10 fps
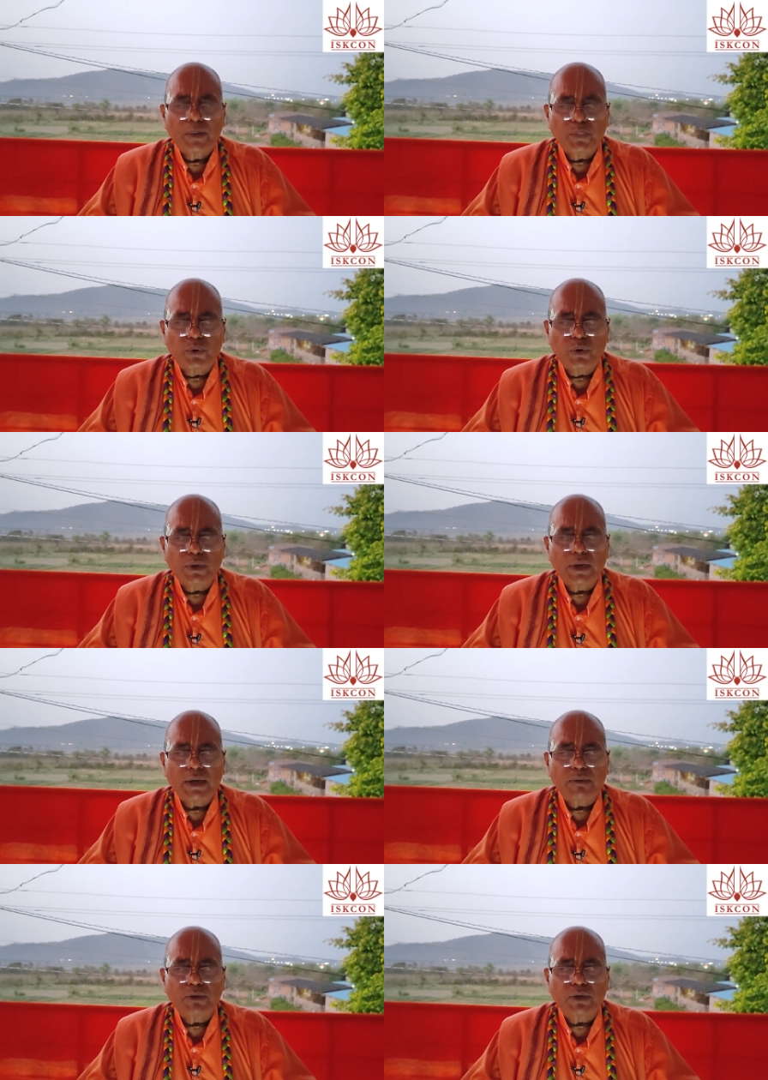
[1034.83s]
pulled
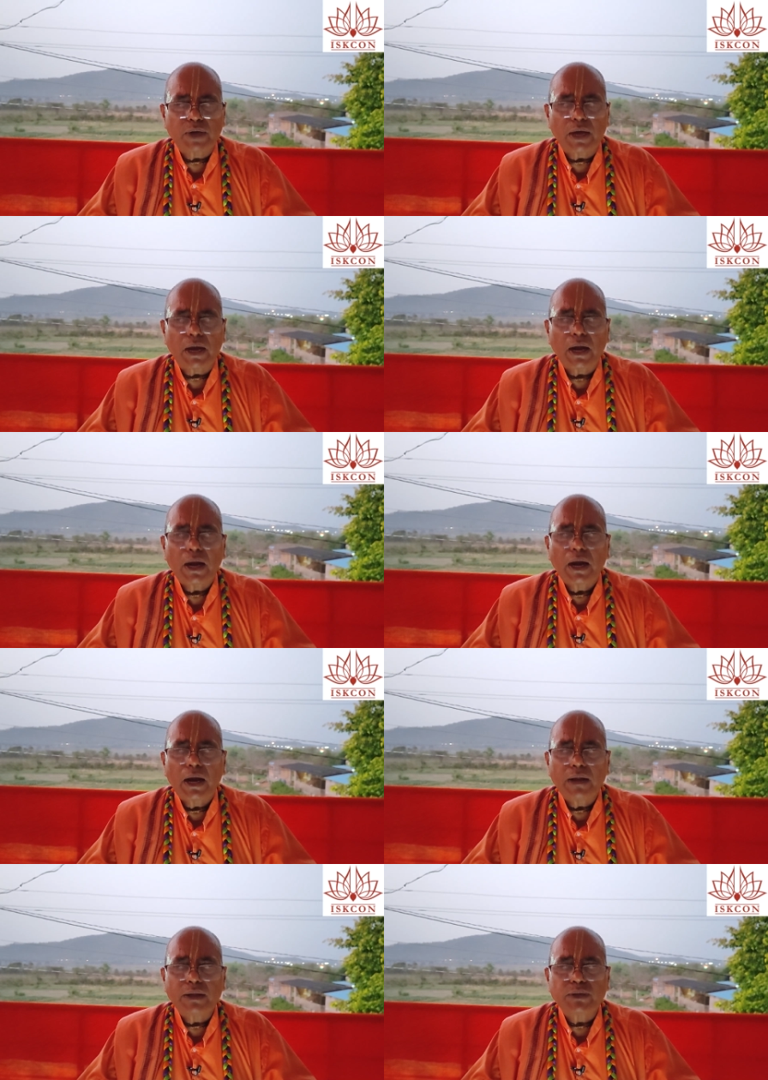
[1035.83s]
that mortar
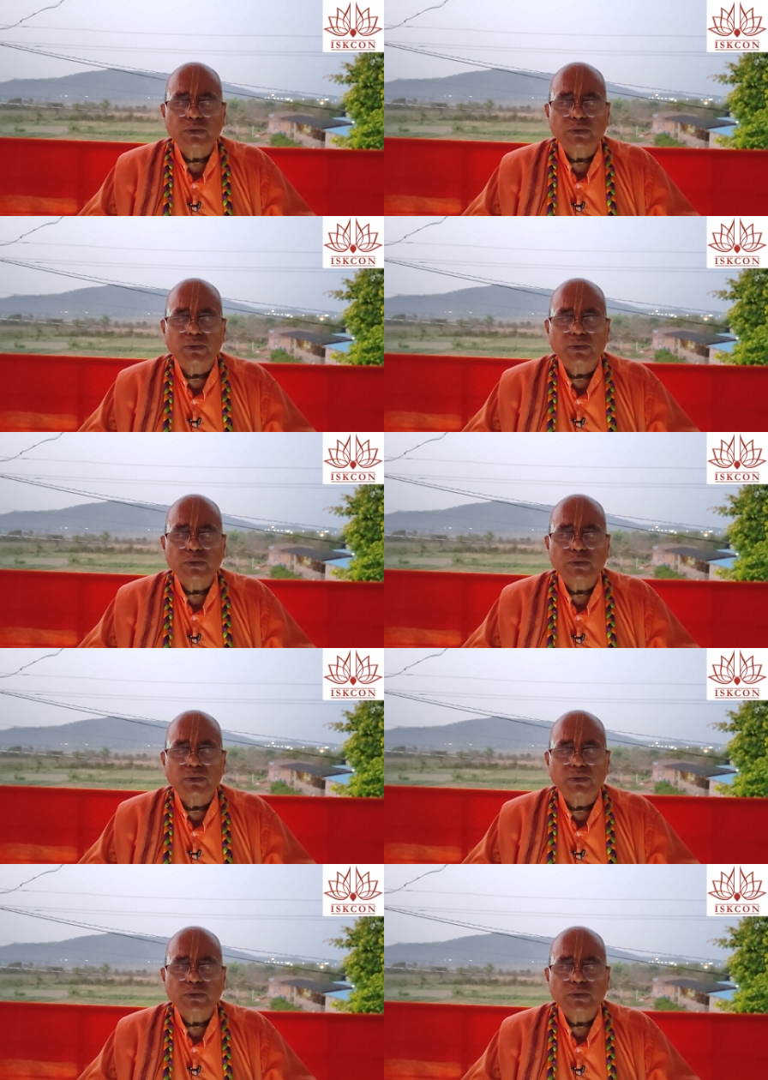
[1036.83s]
and these